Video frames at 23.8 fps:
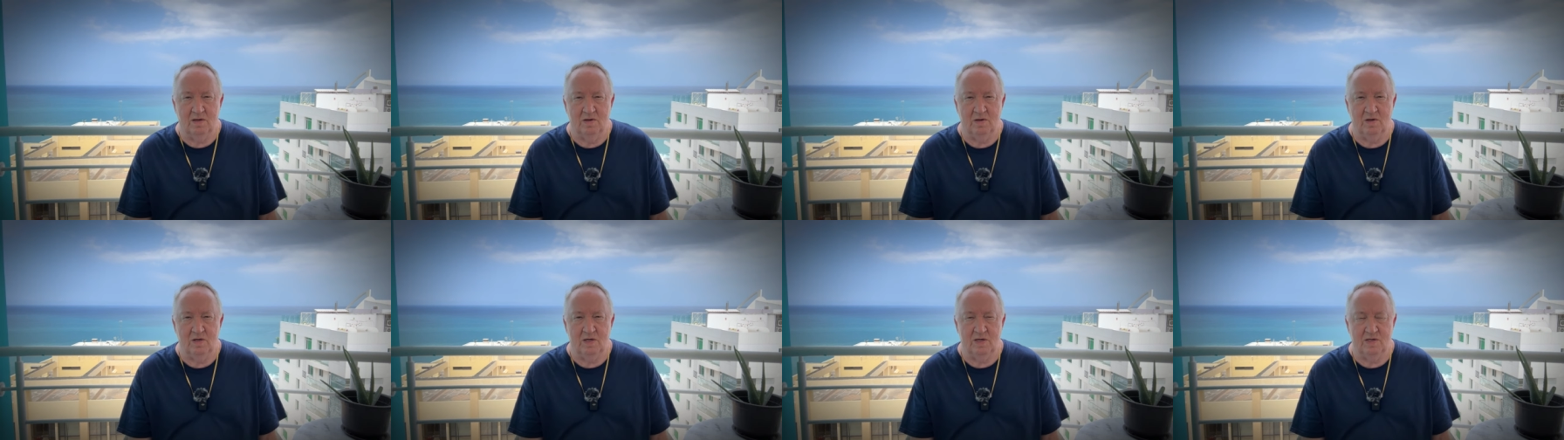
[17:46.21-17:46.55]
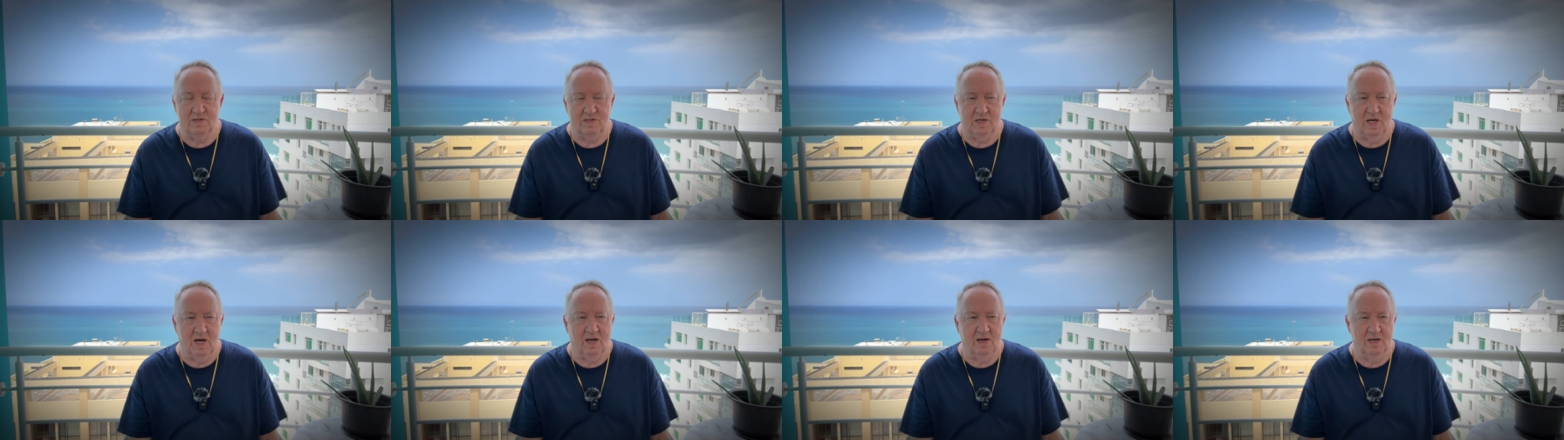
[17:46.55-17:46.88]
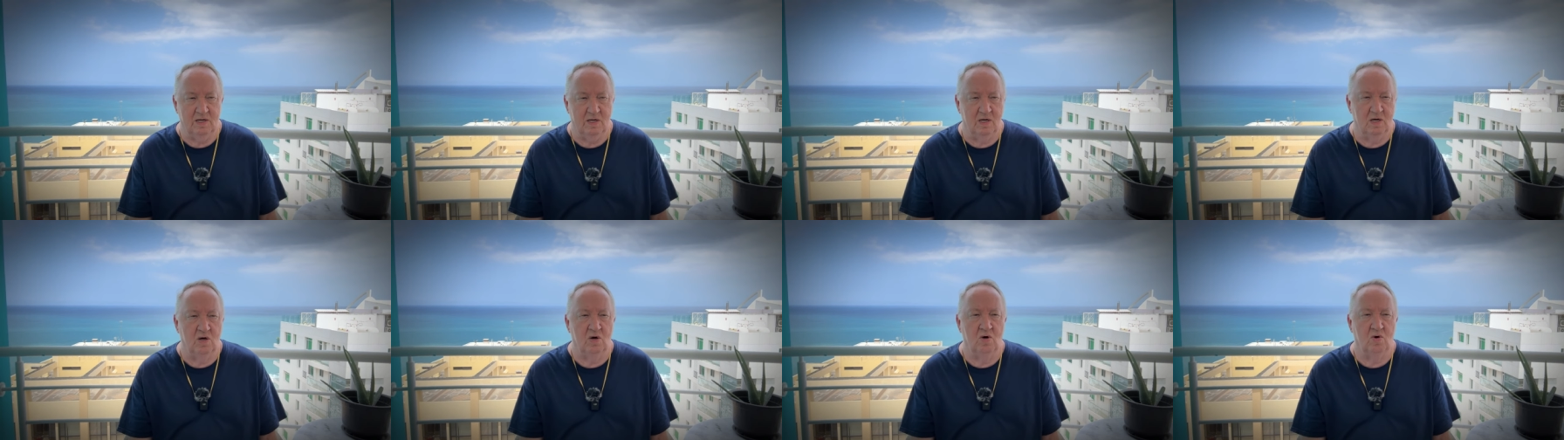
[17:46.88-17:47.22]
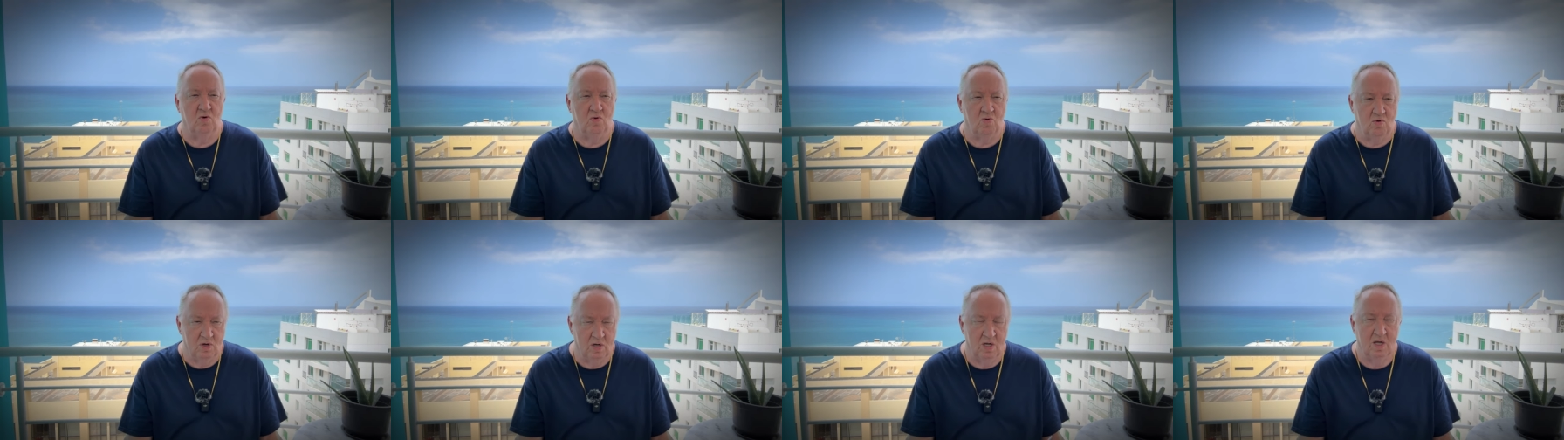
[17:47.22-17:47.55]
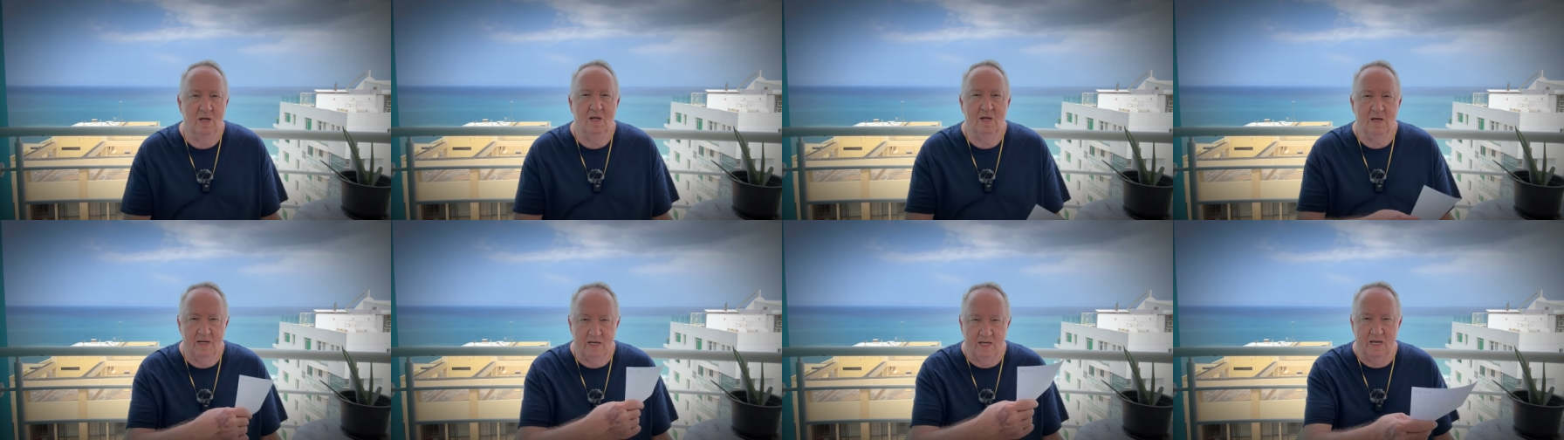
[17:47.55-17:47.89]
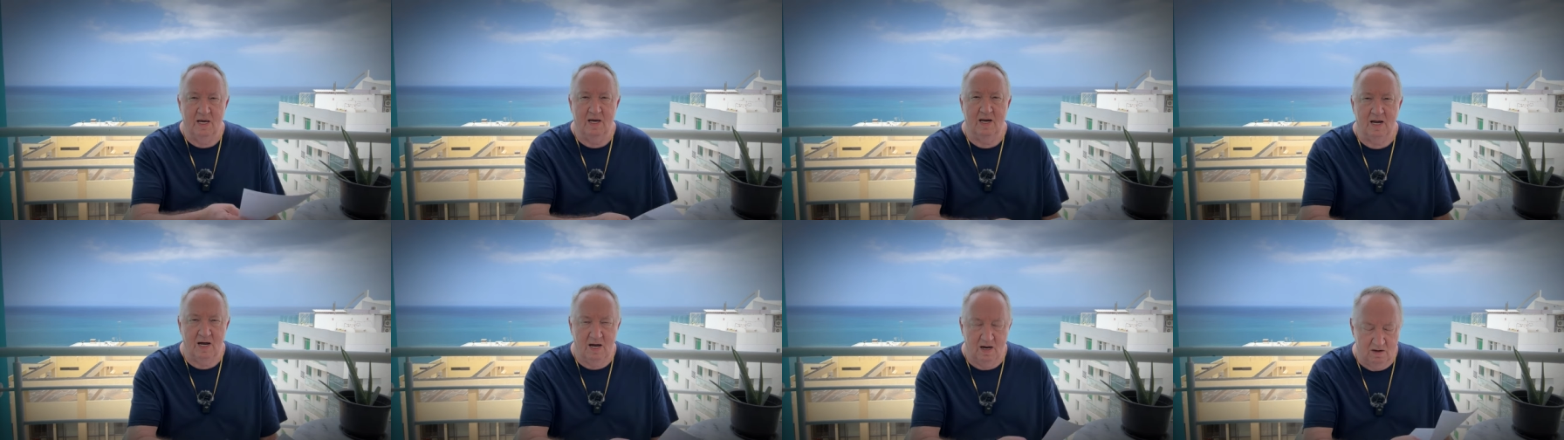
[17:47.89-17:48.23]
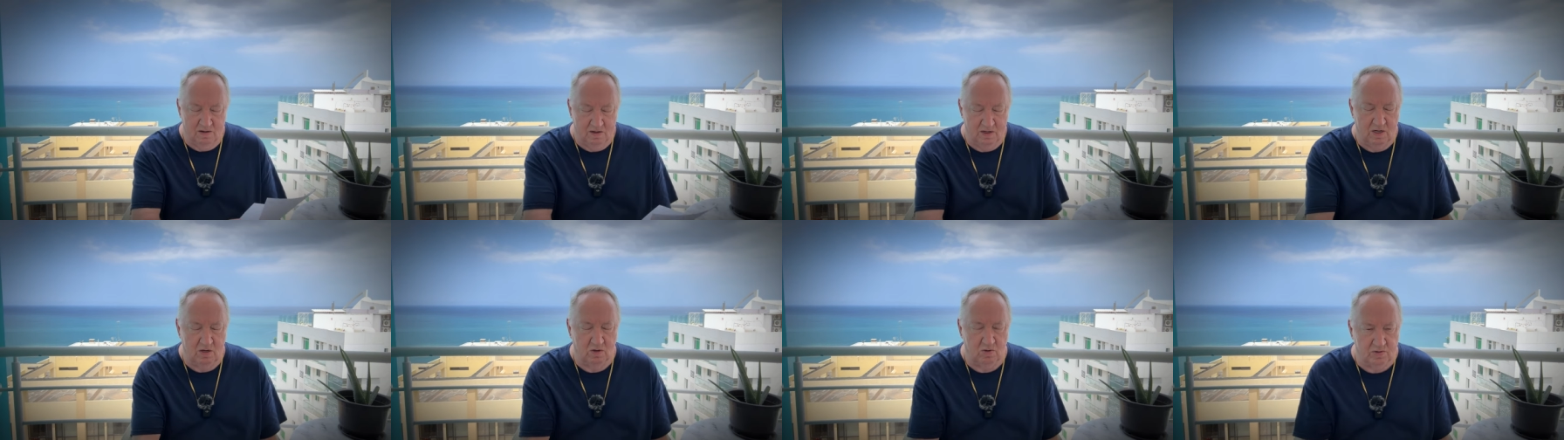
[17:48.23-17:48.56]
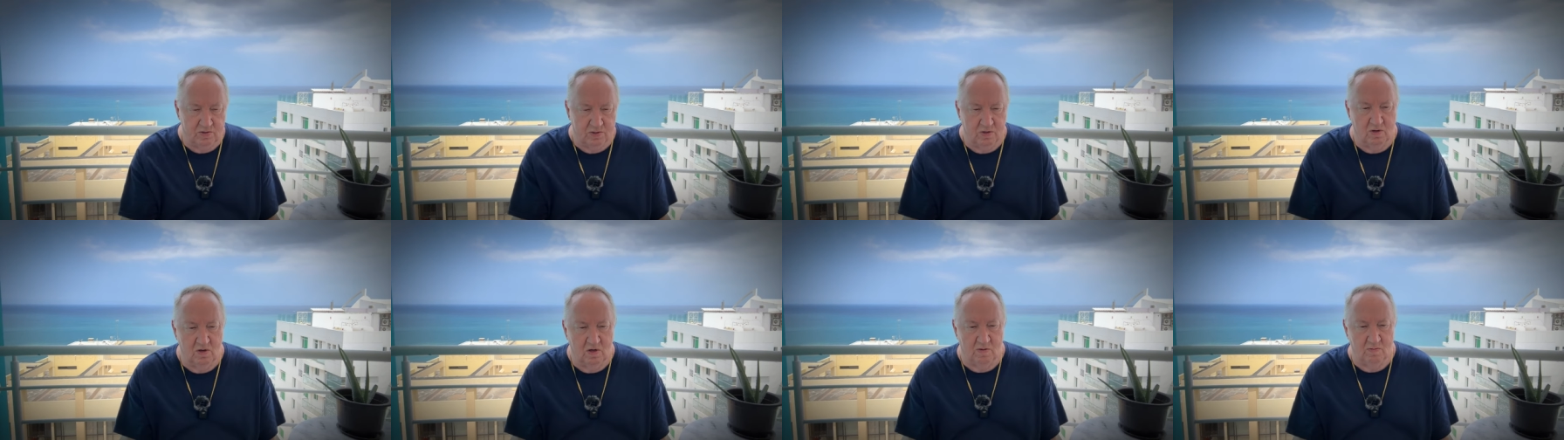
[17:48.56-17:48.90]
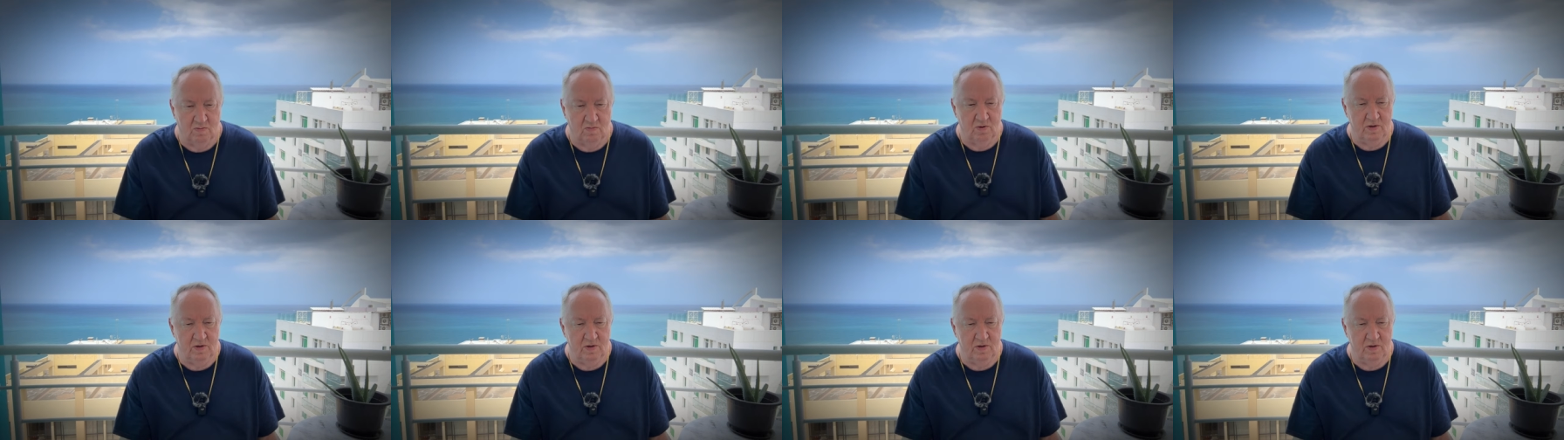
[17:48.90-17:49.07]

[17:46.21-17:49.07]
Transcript: You just got to go, get out and go to them.